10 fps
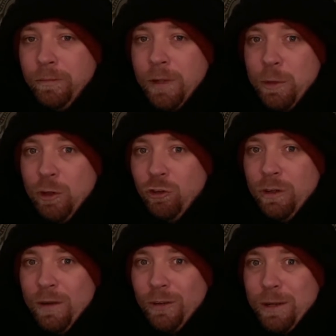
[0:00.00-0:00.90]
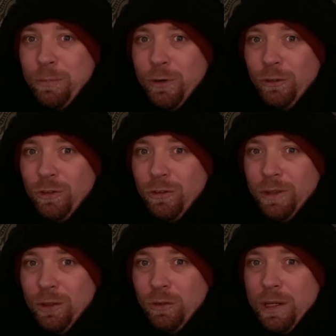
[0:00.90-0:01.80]
I mean, you should never eat poisonous
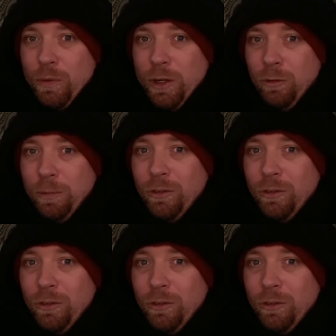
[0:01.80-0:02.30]
things anyways,